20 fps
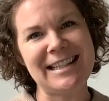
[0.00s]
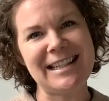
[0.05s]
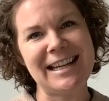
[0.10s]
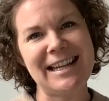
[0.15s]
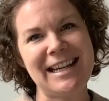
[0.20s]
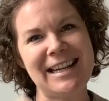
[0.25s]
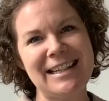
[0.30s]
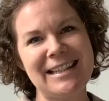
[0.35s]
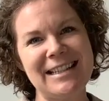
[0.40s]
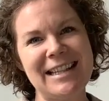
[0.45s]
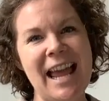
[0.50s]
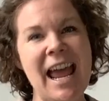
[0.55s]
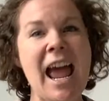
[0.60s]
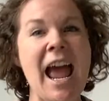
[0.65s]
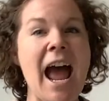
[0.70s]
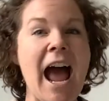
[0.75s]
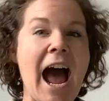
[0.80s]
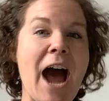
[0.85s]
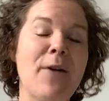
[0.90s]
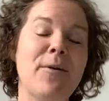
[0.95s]
is
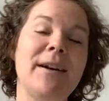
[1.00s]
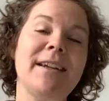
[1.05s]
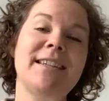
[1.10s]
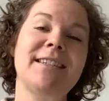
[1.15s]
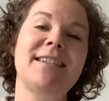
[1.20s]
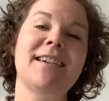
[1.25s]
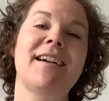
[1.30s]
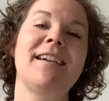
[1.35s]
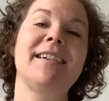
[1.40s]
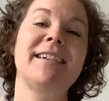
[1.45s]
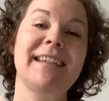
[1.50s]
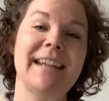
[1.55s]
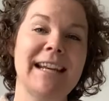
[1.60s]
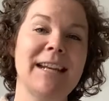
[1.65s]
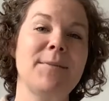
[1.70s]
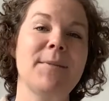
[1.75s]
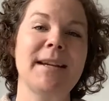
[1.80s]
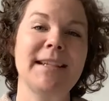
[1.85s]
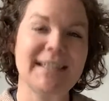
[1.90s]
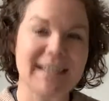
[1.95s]
how I start
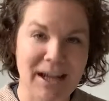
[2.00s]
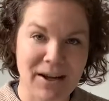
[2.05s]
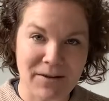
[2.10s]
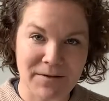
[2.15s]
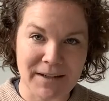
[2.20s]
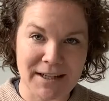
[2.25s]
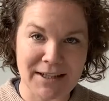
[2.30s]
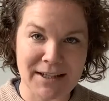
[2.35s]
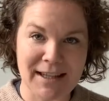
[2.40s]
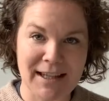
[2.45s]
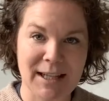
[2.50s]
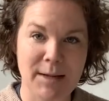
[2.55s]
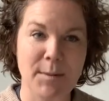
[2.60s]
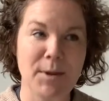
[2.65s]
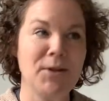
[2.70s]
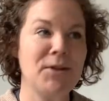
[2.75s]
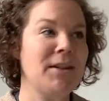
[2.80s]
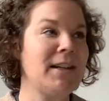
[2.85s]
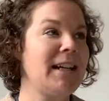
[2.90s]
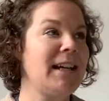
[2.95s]
getting myself into the
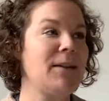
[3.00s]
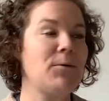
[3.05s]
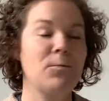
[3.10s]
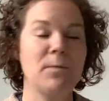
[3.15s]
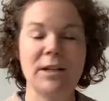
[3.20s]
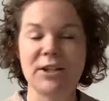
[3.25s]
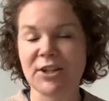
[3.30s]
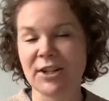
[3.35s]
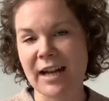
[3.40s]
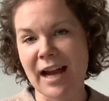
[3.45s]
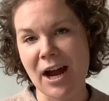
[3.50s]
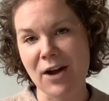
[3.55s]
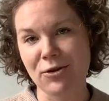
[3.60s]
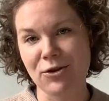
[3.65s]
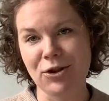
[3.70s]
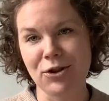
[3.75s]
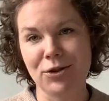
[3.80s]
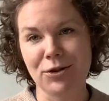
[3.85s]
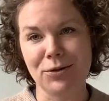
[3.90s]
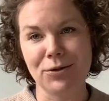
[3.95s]
community, reaching out
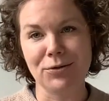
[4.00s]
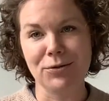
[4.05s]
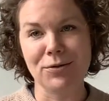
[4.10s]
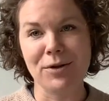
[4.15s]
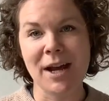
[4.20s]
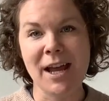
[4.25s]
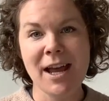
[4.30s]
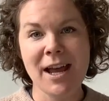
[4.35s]
to